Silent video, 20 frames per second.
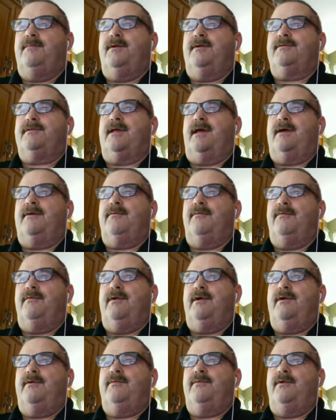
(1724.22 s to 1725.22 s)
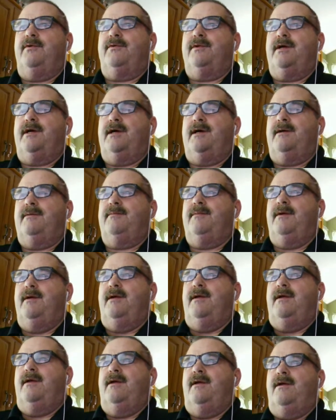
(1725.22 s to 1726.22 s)
built that railroad hub.
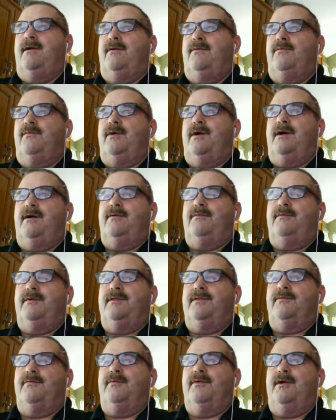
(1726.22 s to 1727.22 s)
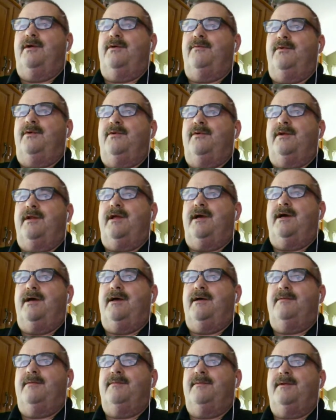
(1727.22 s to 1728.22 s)
Well, with the railroad
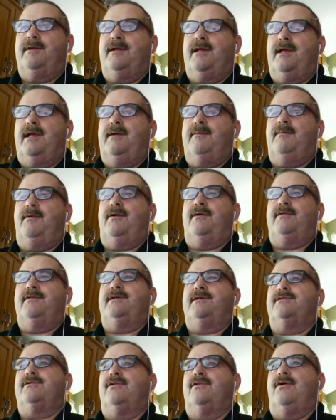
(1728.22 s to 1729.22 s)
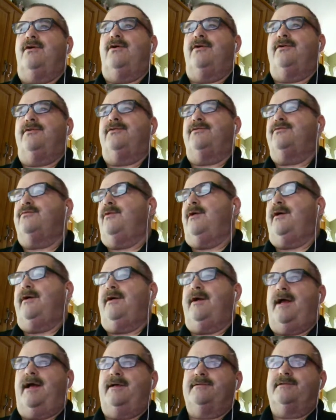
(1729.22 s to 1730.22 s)
hub came all these large
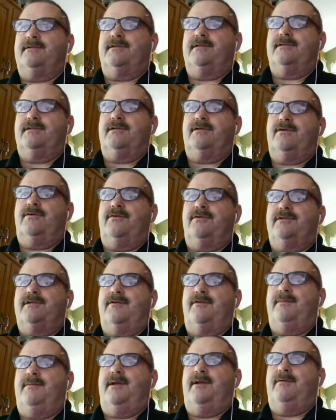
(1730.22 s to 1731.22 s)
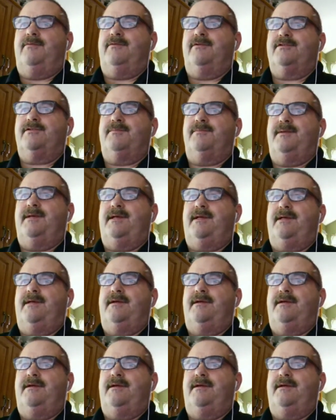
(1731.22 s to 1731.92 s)
warehouses. Of course, everybody wants to